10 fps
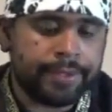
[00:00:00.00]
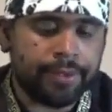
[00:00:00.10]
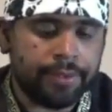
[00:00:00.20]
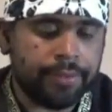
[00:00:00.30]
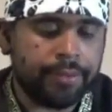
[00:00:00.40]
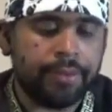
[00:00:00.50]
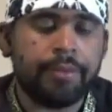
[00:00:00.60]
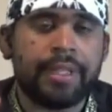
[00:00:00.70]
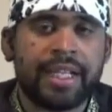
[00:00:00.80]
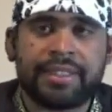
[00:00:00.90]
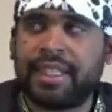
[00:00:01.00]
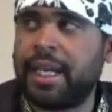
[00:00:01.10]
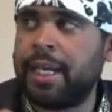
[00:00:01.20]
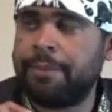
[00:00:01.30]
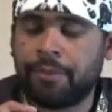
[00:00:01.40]
so. That
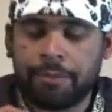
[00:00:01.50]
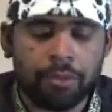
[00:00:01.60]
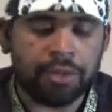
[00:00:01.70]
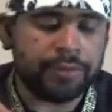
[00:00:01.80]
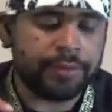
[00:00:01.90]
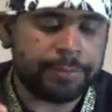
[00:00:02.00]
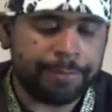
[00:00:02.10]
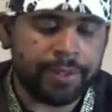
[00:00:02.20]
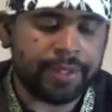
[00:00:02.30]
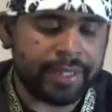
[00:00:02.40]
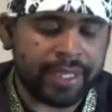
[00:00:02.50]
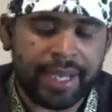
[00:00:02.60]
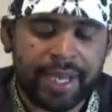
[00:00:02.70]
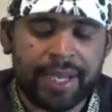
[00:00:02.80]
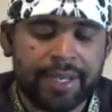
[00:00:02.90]
same remorseful spirit that
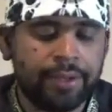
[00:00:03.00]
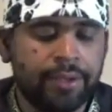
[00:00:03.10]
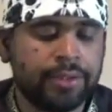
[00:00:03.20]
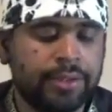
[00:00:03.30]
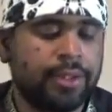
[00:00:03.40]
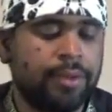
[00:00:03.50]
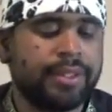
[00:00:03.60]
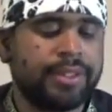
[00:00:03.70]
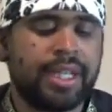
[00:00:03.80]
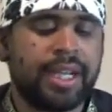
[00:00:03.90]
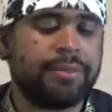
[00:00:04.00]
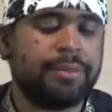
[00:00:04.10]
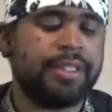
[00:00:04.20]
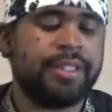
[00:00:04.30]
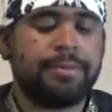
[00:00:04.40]
they had
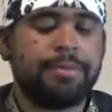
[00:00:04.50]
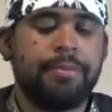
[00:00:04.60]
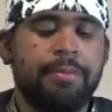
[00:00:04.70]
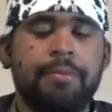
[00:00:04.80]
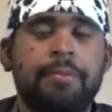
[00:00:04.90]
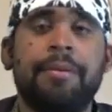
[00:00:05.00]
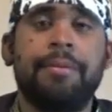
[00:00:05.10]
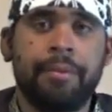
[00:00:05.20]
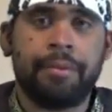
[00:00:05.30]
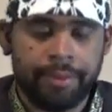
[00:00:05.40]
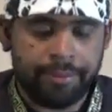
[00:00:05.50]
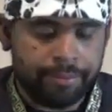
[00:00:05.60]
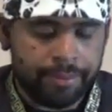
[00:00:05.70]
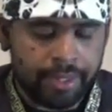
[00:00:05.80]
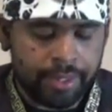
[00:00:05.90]
coincides with this
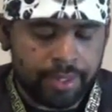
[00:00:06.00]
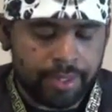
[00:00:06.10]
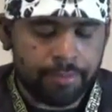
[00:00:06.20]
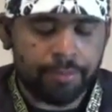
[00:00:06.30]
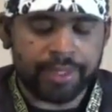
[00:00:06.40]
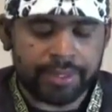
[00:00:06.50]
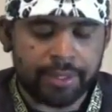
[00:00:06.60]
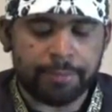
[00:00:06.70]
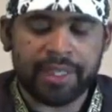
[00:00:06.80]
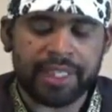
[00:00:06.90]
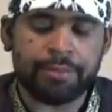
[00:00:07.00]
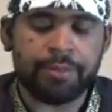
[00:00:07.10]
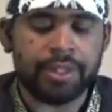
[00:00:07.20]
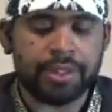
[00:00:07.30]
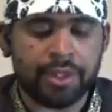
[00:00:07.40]
what took
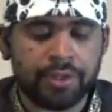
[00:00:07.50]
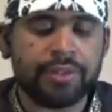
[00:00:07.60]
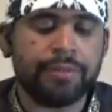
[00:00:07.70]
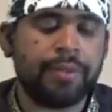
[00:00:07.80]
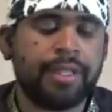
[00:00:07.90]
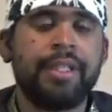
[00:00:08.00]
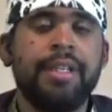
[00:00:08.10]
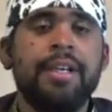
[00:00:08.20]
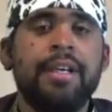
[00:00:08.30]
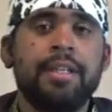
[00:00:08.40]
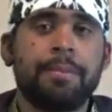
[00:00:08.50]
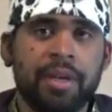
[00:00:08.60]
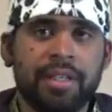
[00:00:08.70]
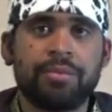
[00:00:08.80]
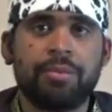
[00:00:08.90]
place with Joseph, when
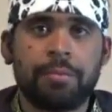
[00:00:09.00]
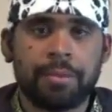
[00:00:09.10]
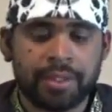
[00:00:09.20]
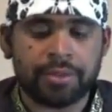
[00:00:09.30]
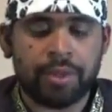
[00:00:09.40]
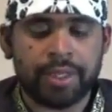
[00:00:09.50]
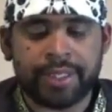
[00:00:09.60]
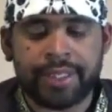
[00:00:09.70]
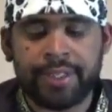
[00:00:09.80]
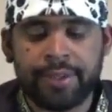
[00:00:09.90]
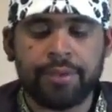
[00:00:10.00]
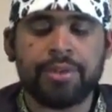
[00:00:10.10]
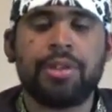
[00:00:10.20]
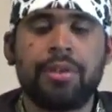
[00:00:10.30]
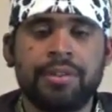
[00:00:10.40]
the brothers wanted to
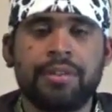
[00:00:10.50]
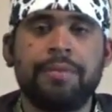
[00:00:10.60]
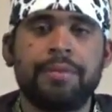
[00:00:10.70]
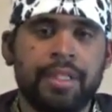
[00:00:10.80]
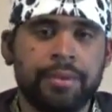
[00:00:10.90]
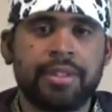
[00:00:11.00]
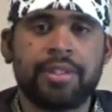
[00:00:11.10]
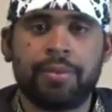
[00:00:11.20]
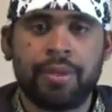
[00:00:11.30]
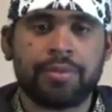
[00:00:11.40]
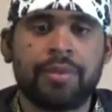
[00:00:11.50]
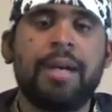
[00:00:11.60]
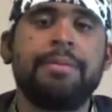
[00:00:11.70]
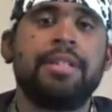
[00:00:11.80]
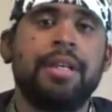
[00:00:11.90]
kill Joseph, dealing with the
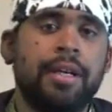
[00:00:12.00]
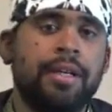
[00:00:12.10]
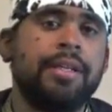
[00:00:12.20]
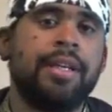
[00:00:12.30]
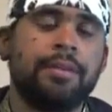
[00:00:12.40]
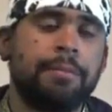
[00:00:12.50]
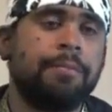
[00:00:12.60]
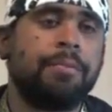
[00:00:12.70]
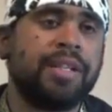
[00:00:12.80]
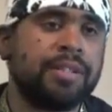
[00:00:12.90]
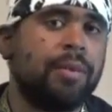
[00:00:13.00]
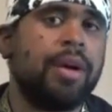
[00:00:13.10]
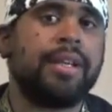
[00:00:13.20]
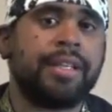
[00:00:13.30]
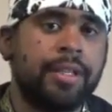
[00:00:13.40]
12 tribes. The other
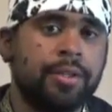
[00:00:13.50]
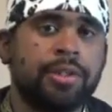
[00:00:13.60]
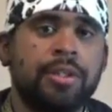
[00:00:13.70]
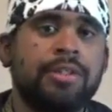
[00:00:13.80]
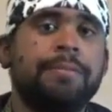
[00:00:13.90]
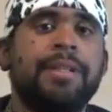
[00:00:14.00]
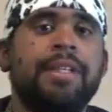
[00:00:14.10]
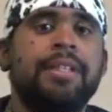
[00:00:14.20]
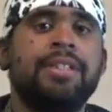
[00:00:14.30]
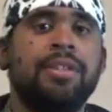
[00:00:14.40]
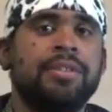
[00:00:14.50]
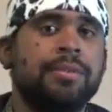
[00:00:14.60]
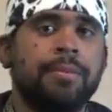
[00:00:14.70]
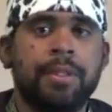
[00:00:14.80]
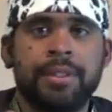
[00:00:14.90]
brothers wanted to kill Joseph because
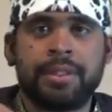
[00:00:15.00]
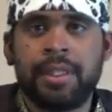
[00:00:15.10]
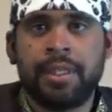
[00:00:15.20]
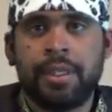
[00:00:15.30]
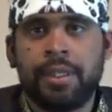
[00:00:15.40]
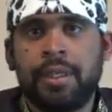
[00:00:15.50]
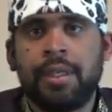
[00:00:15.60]
Joseph was